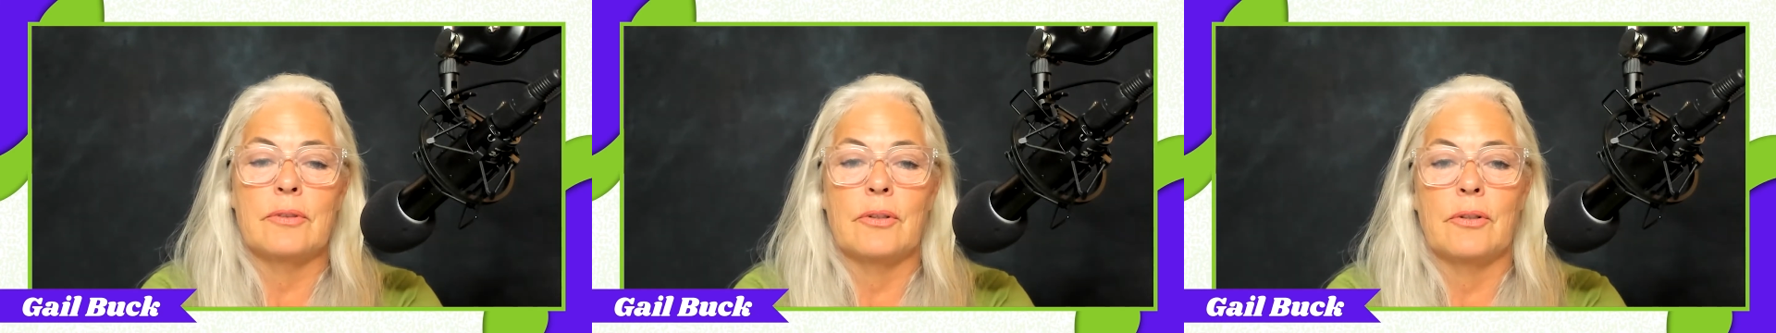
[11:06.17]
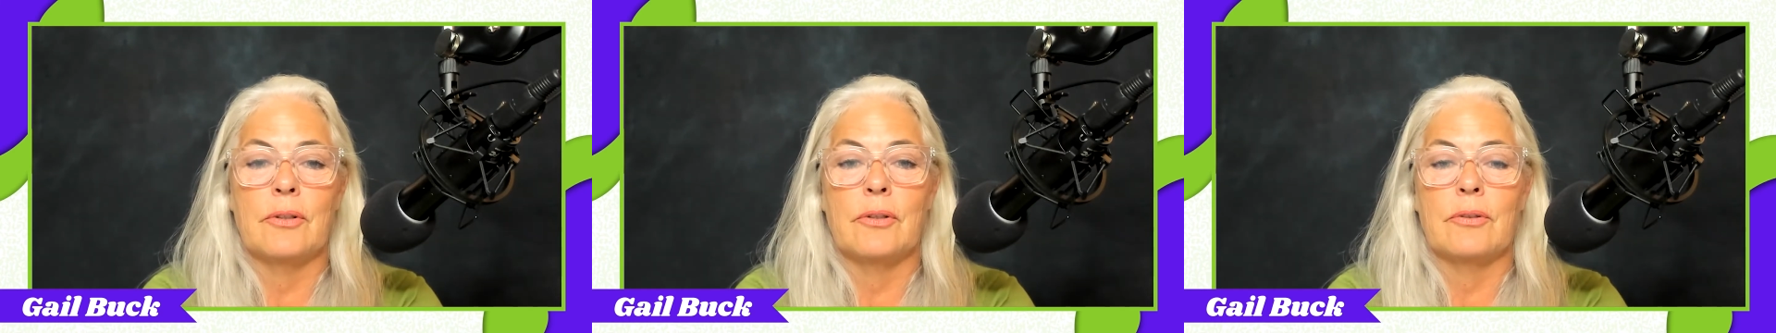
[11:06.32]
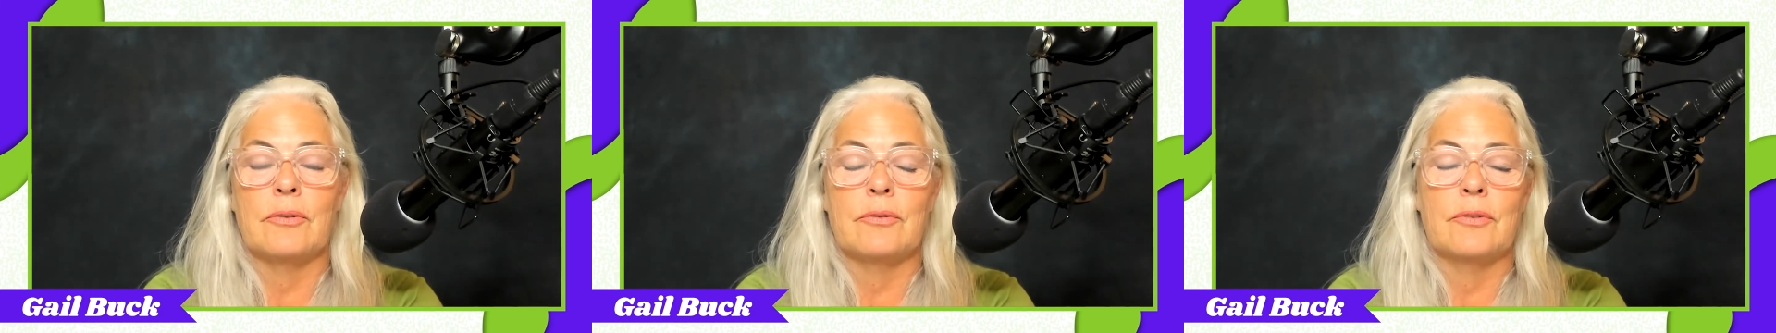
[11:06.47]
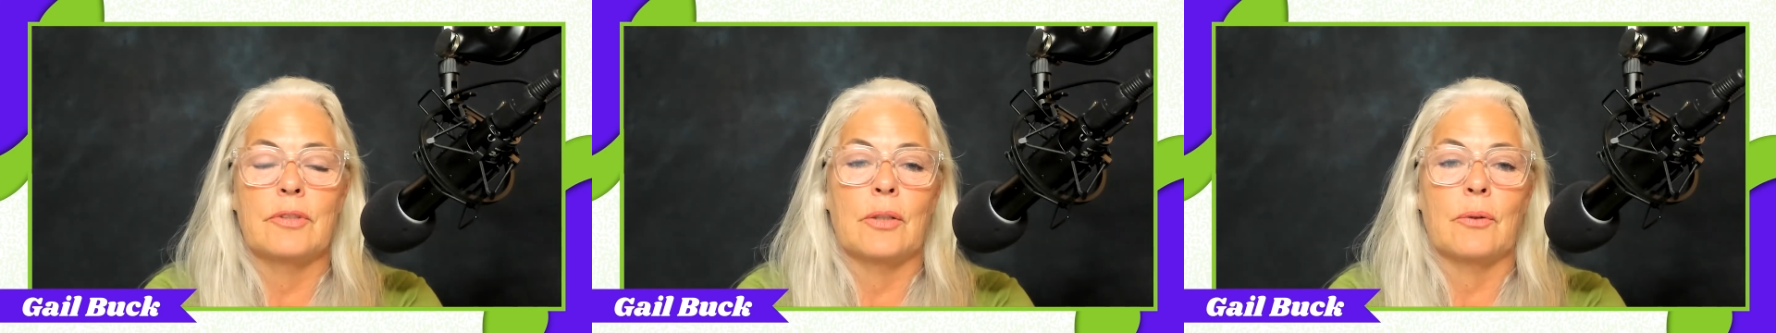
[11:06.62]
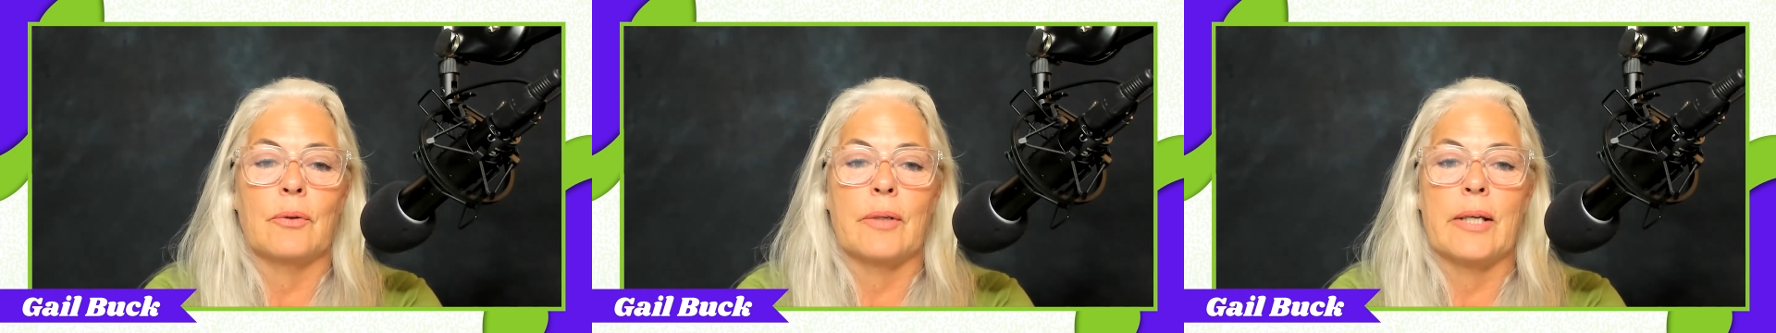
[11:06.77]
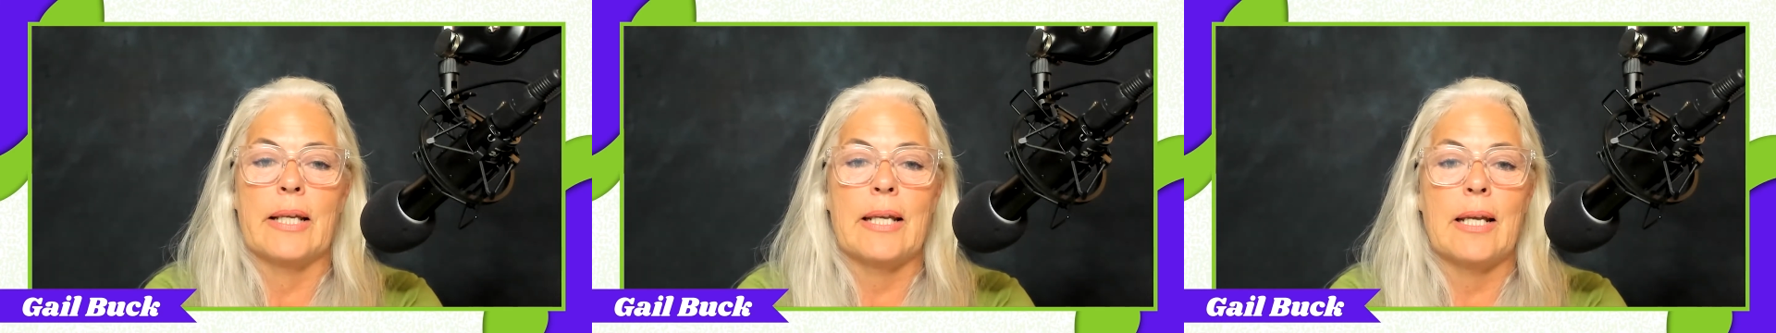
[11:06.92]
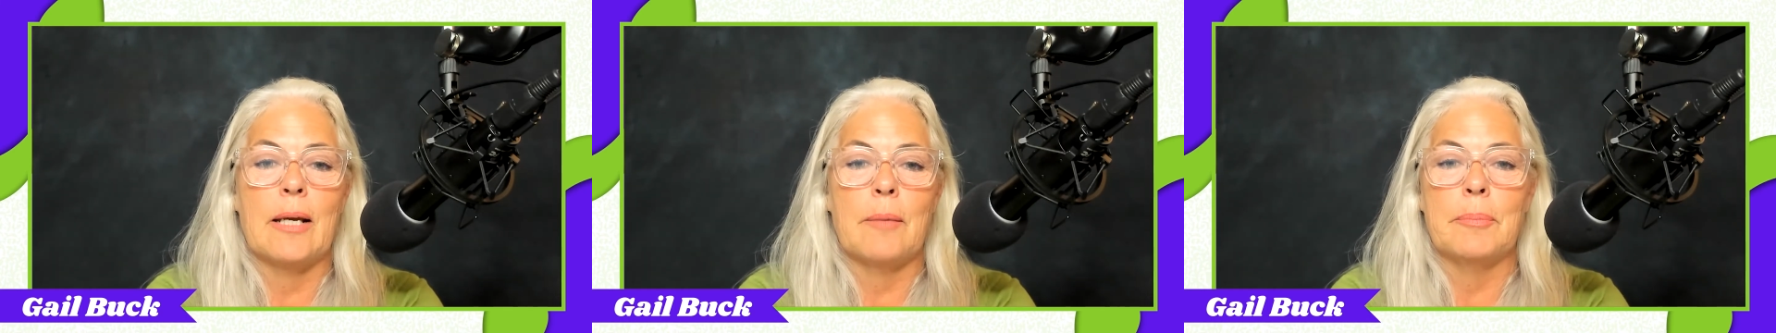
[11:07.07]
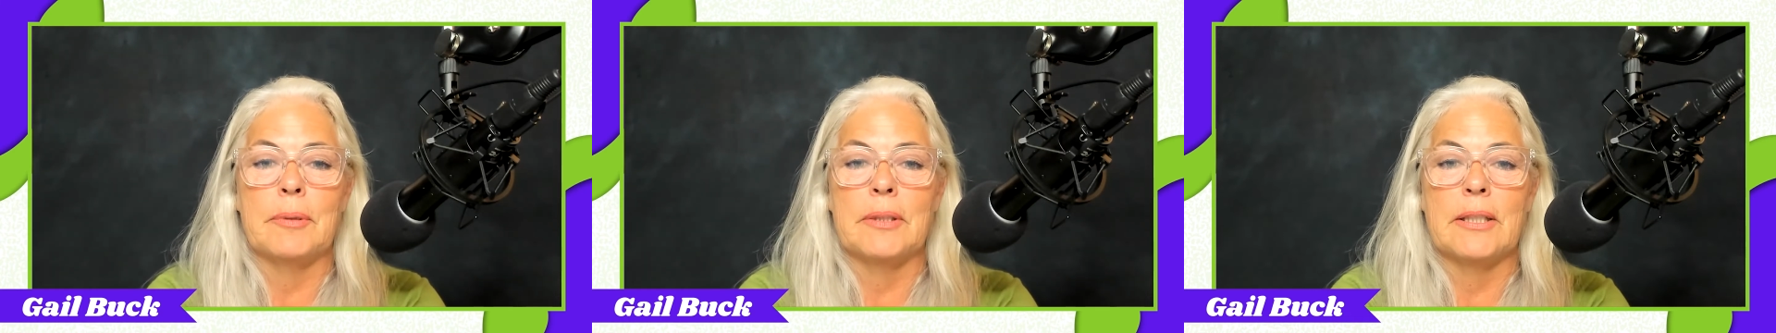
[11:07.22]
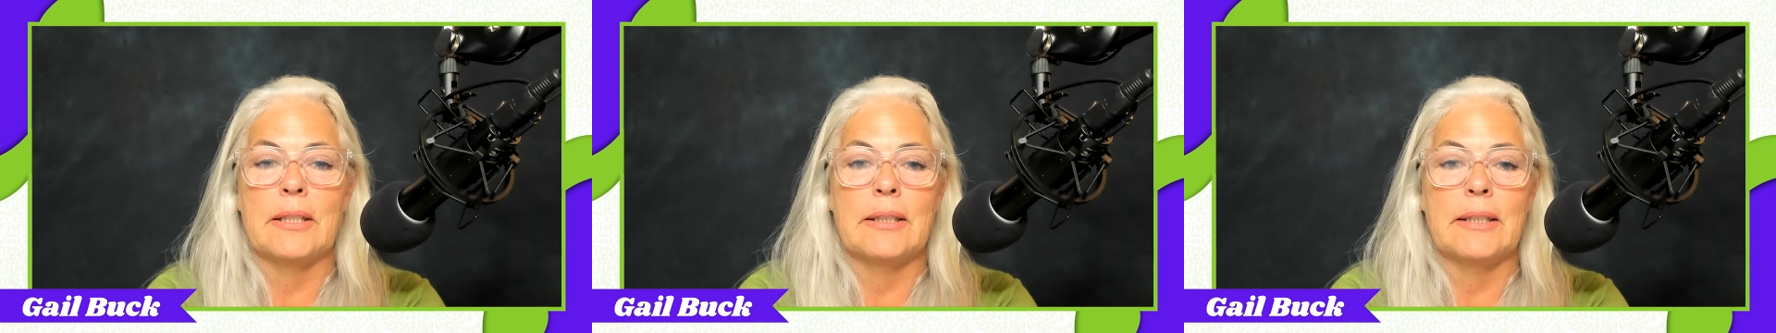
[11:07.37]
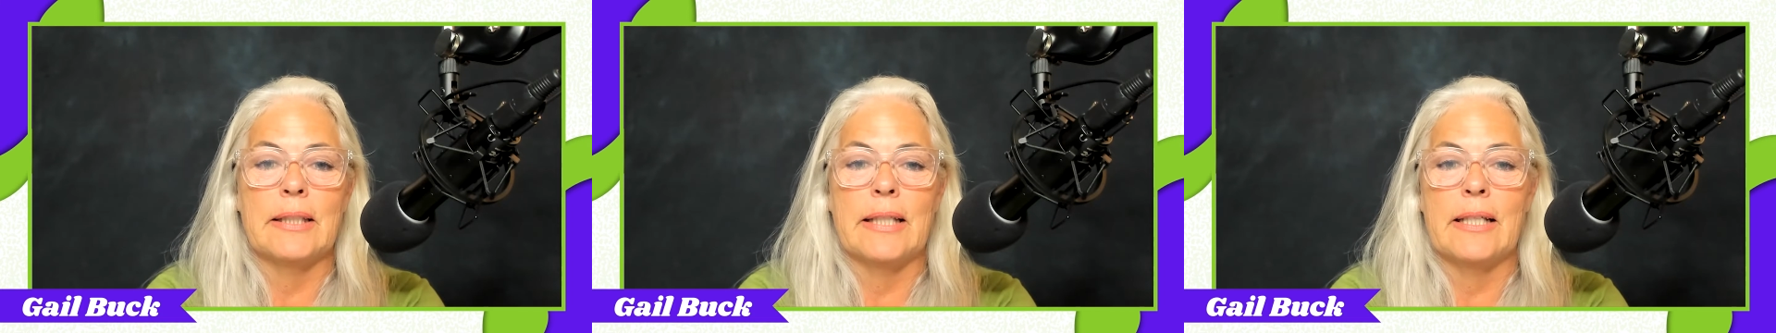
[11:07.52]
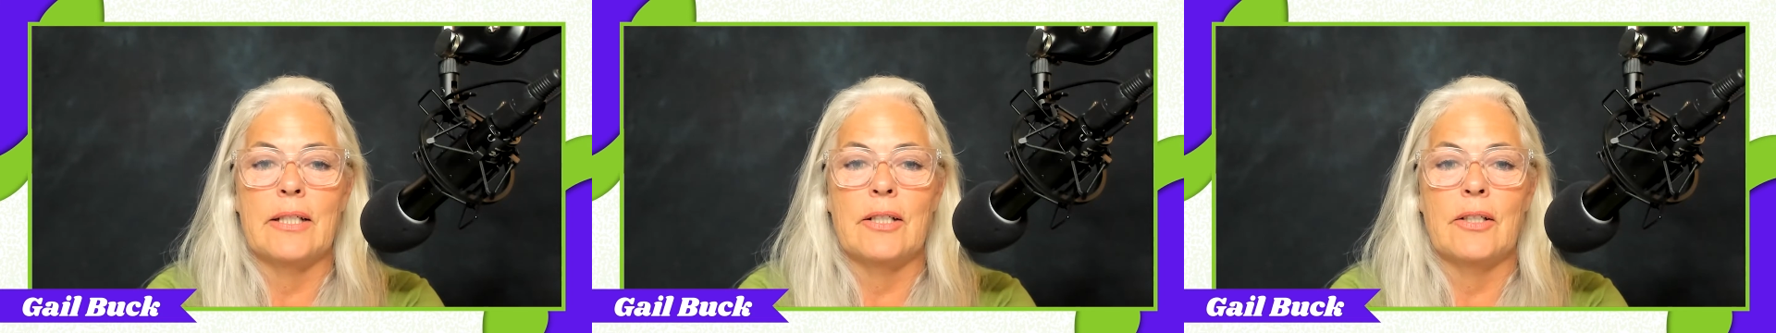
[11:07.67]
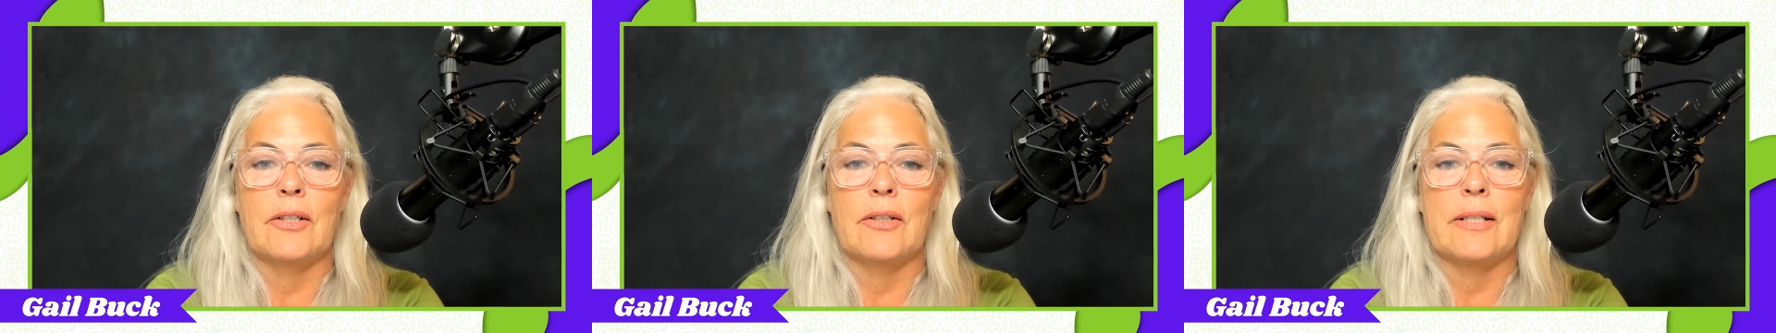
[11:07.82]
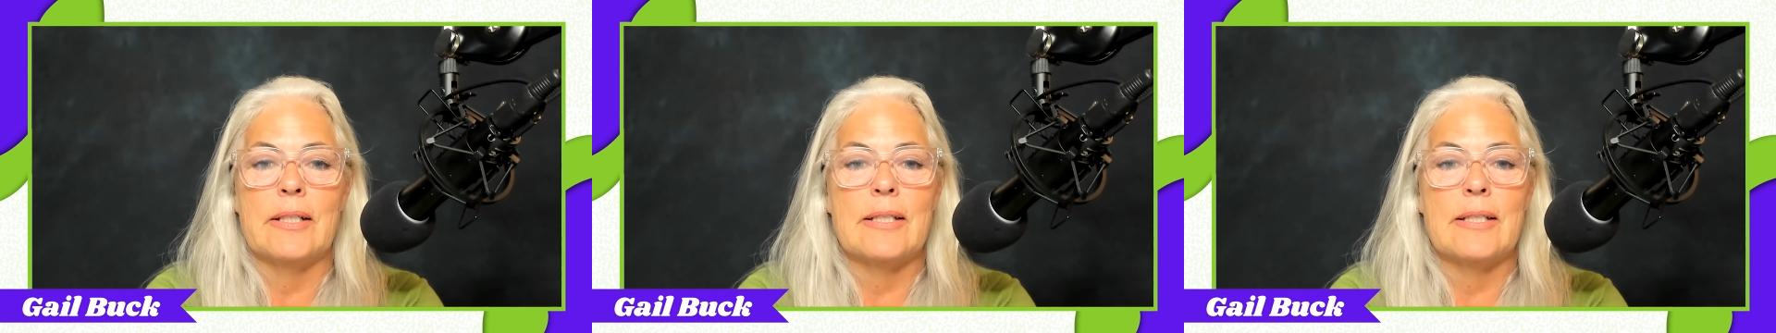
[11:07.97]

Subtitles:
or, you know, getting up a little later